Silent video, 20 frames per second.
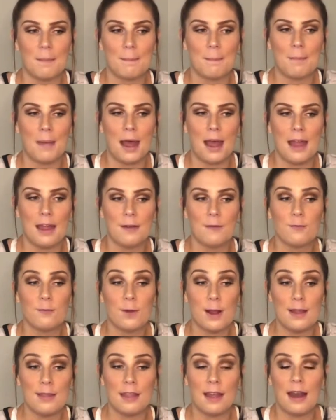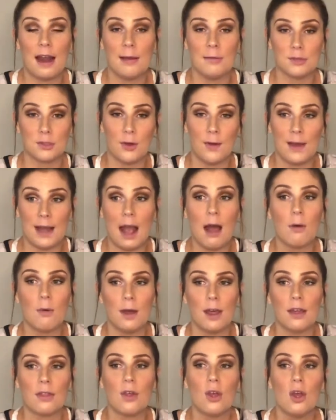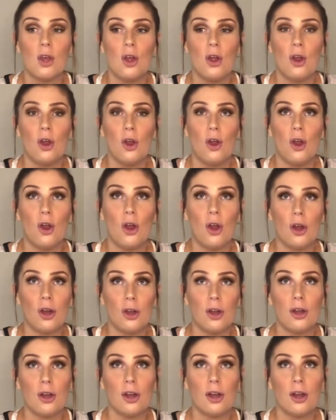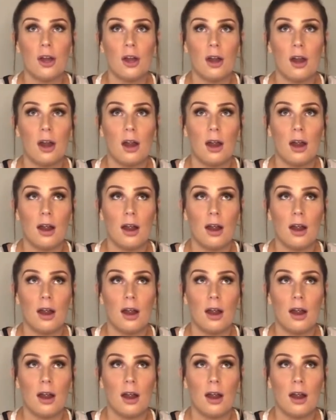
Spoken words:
my friend that I was going out with, her